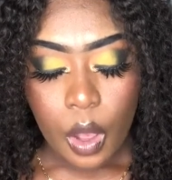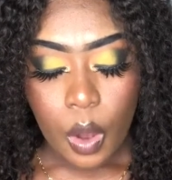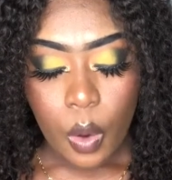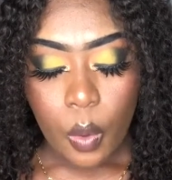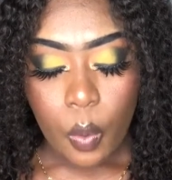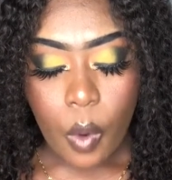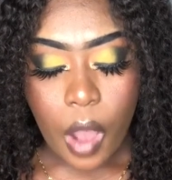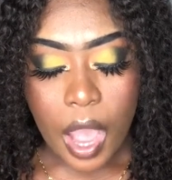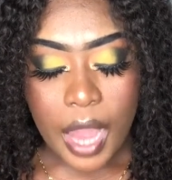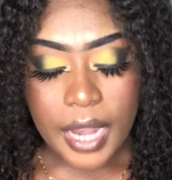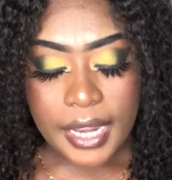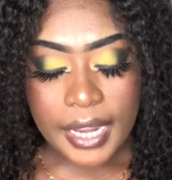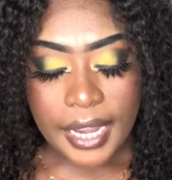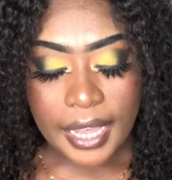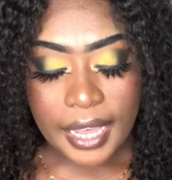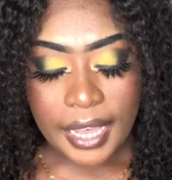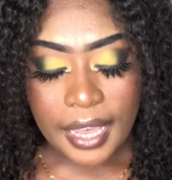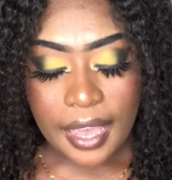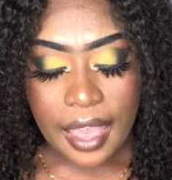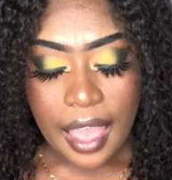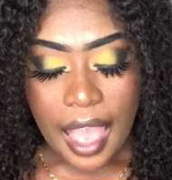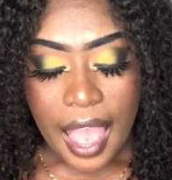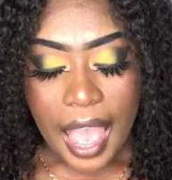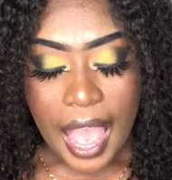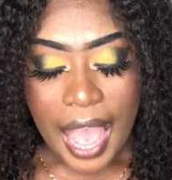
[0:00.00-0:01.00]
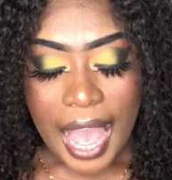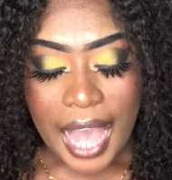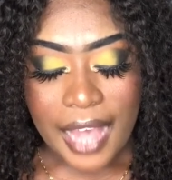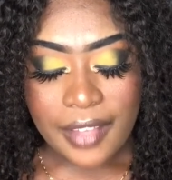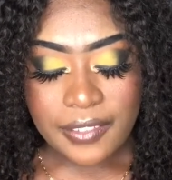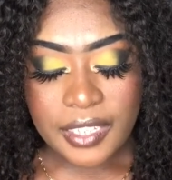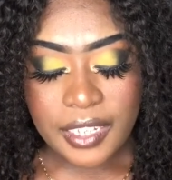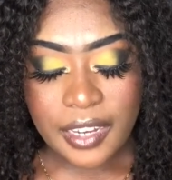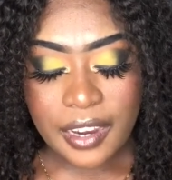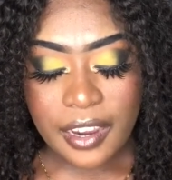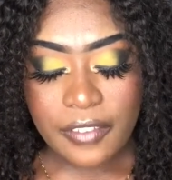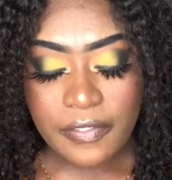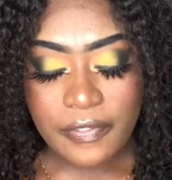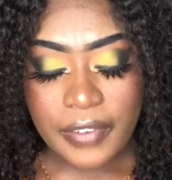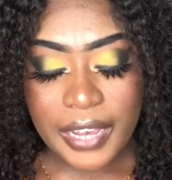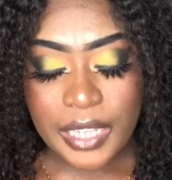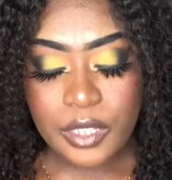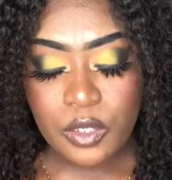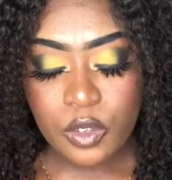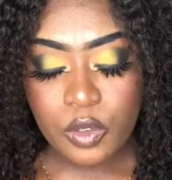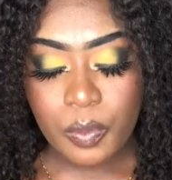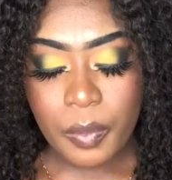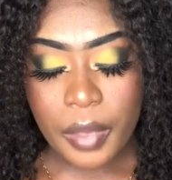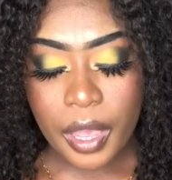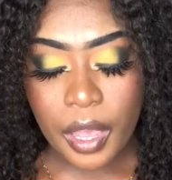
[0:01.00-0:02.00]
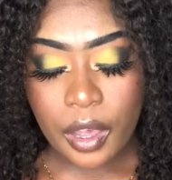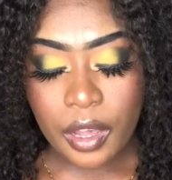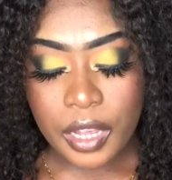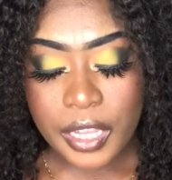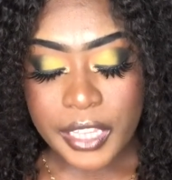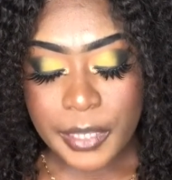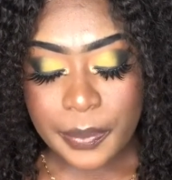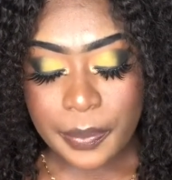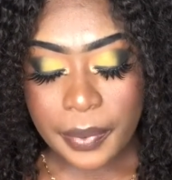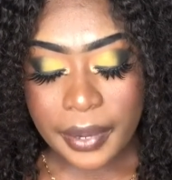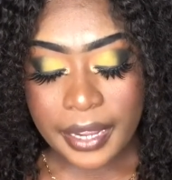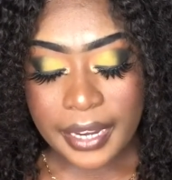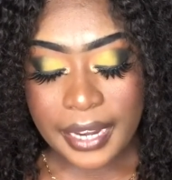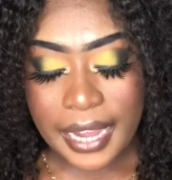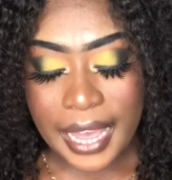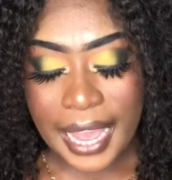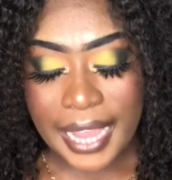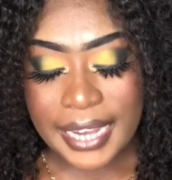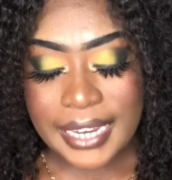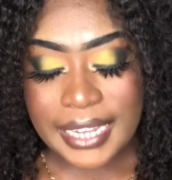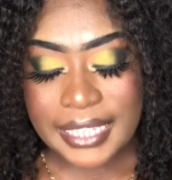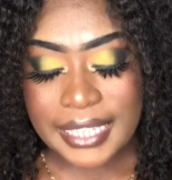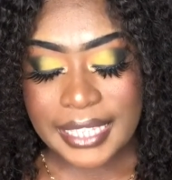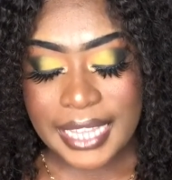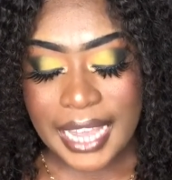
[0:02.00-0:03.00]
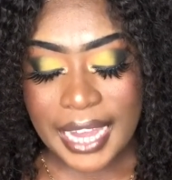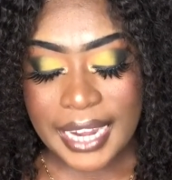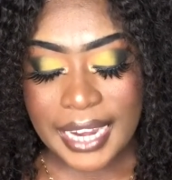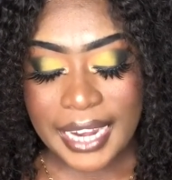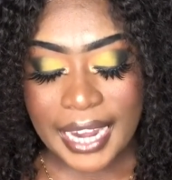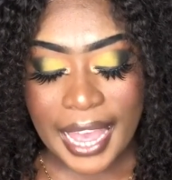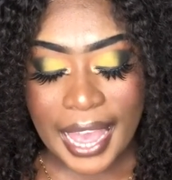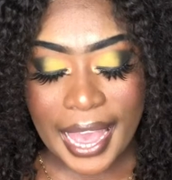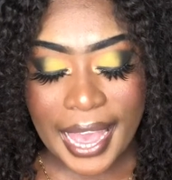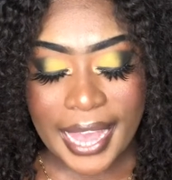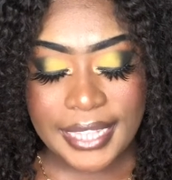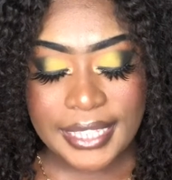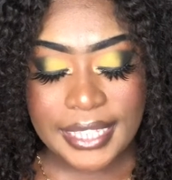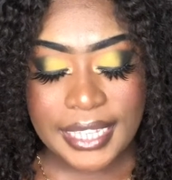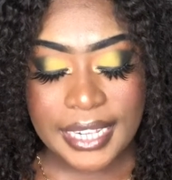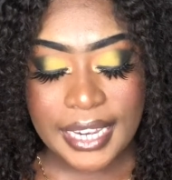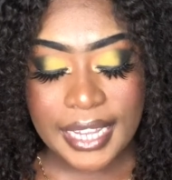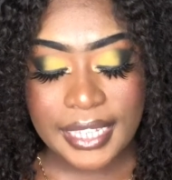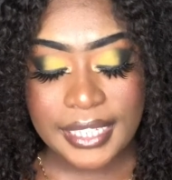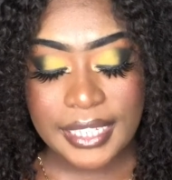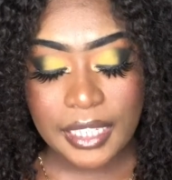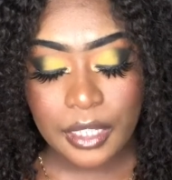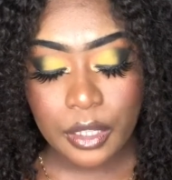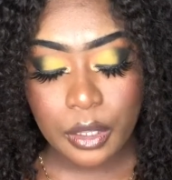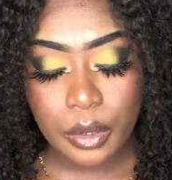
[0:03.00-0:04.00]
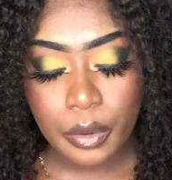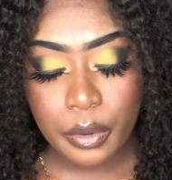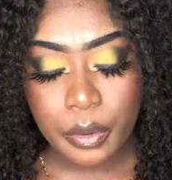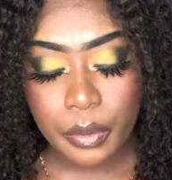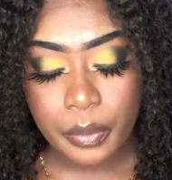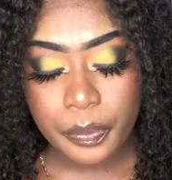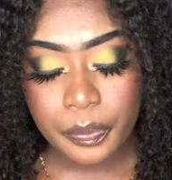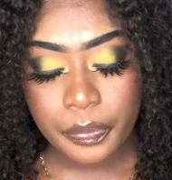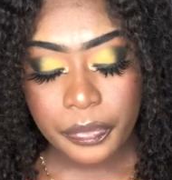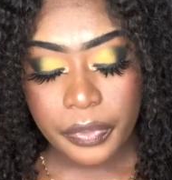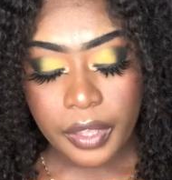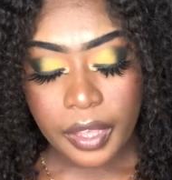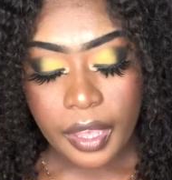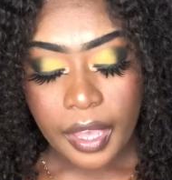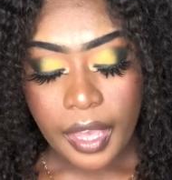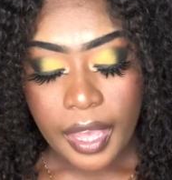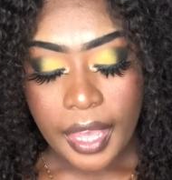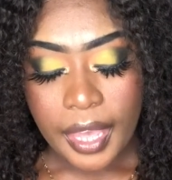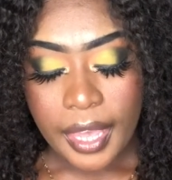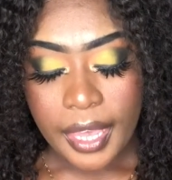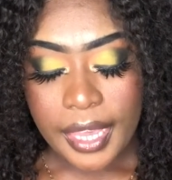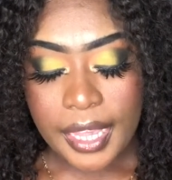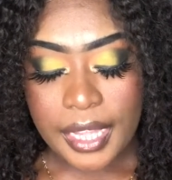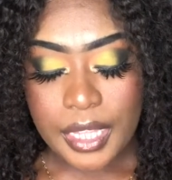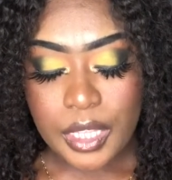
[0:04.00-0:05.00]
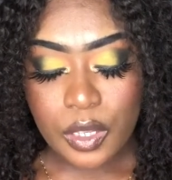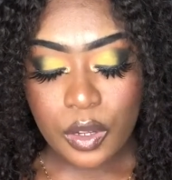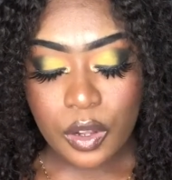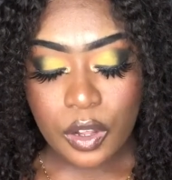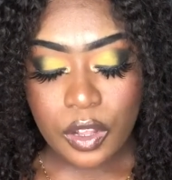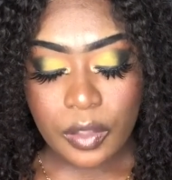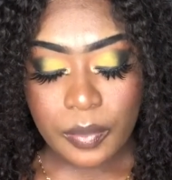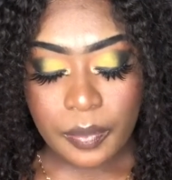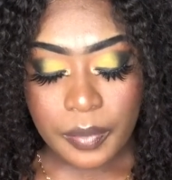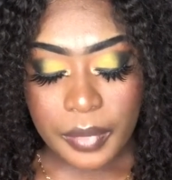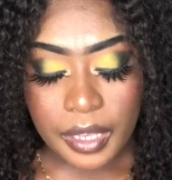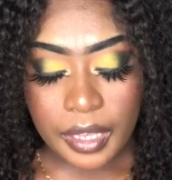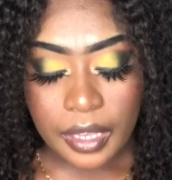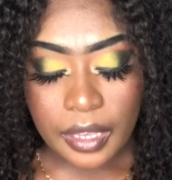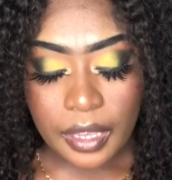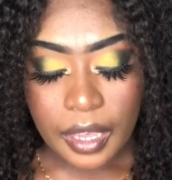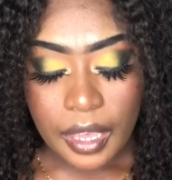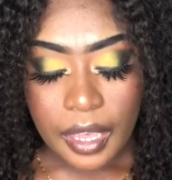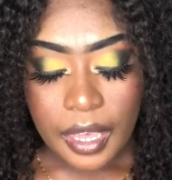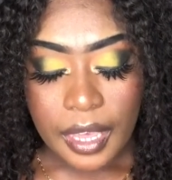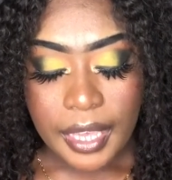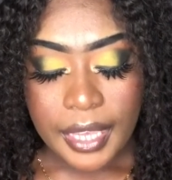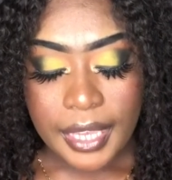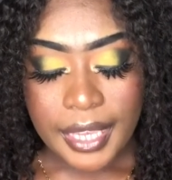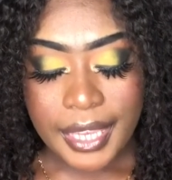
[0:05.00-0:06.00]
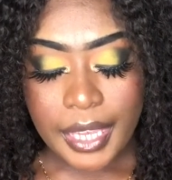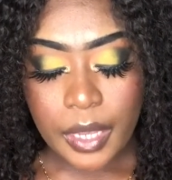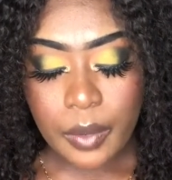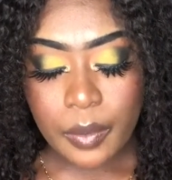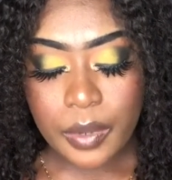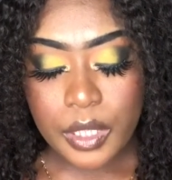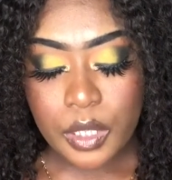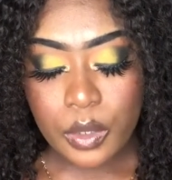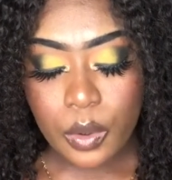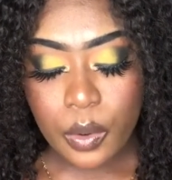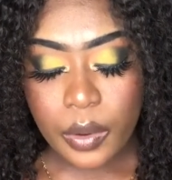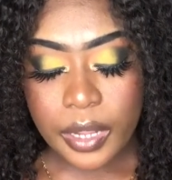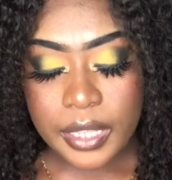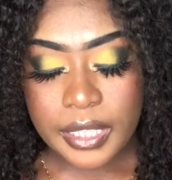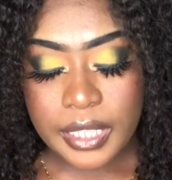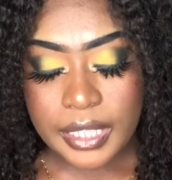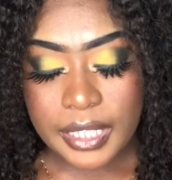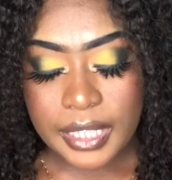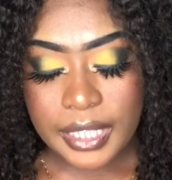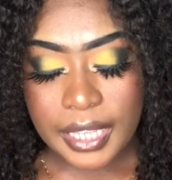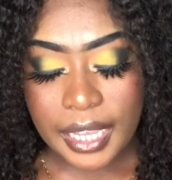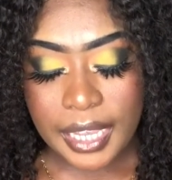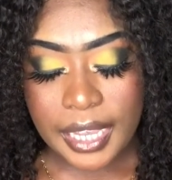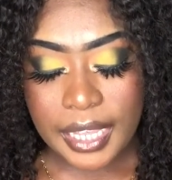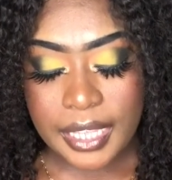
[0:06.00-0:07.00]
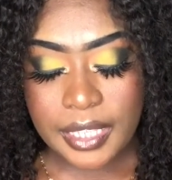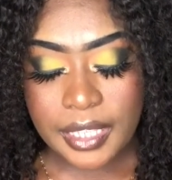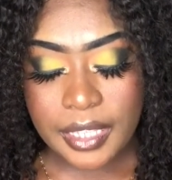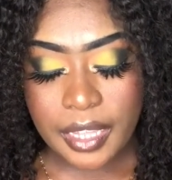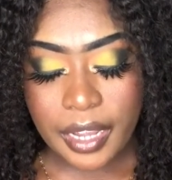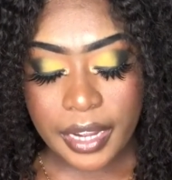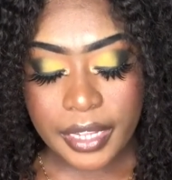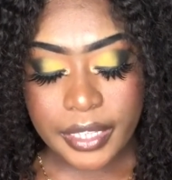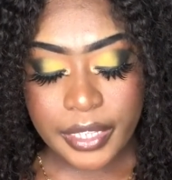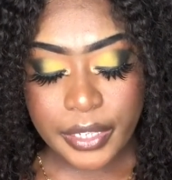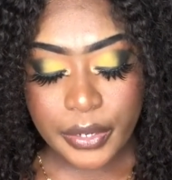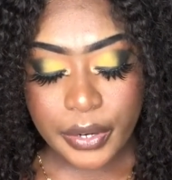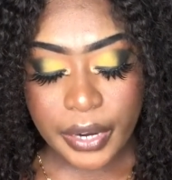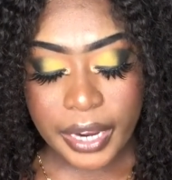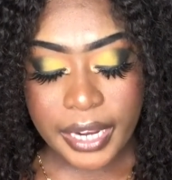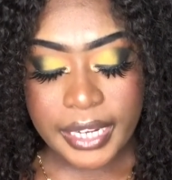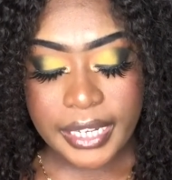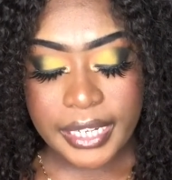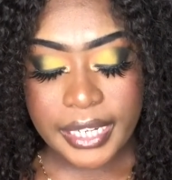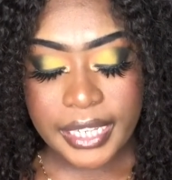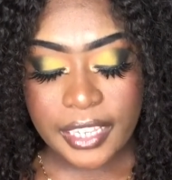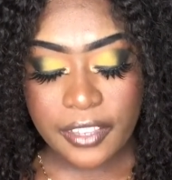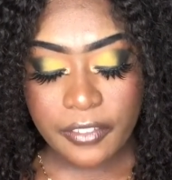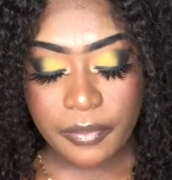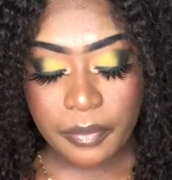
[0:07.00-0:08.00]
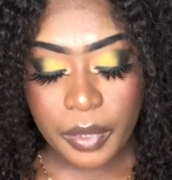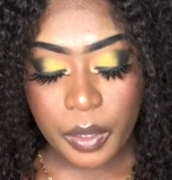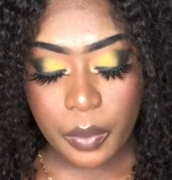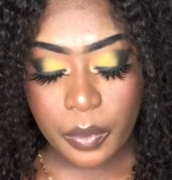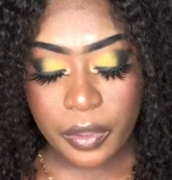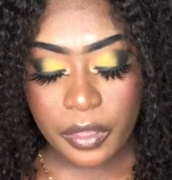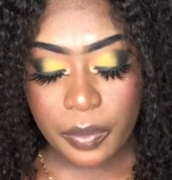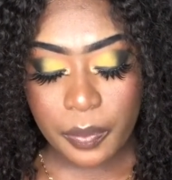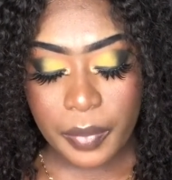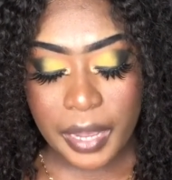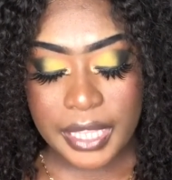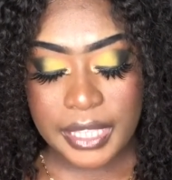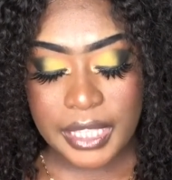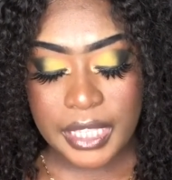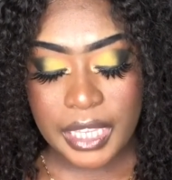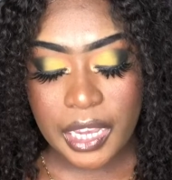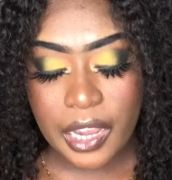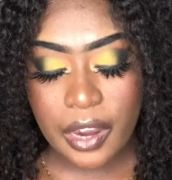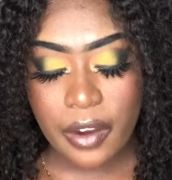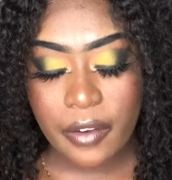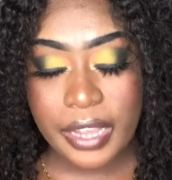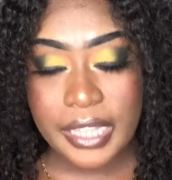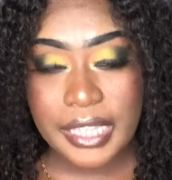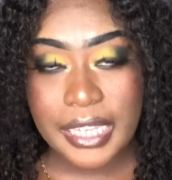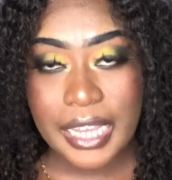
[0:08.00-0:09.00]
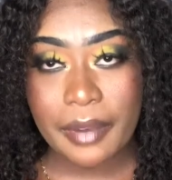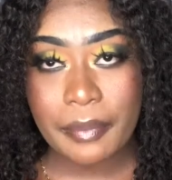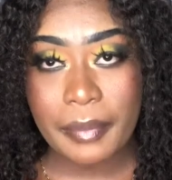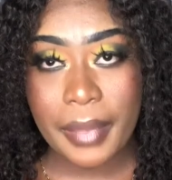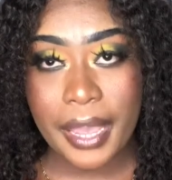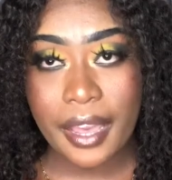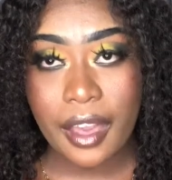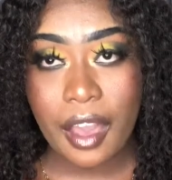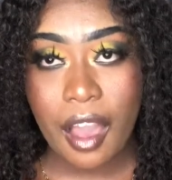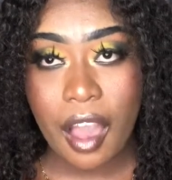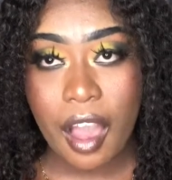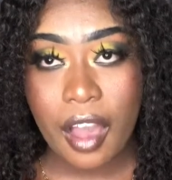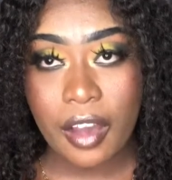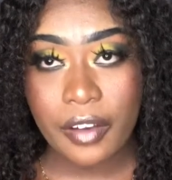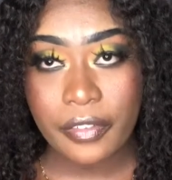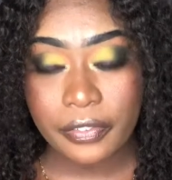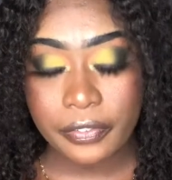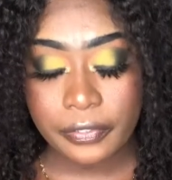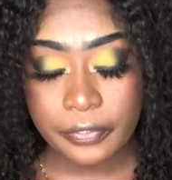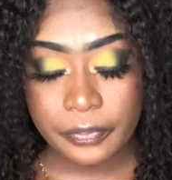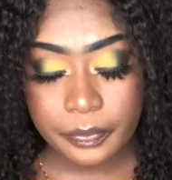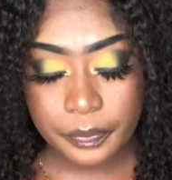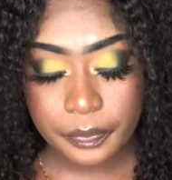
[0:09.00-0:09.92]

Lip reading: One day, after a fight with my husband, I decided I had to let it go. He told me he was going to take his daughter and leave me with my cigarette and my cough.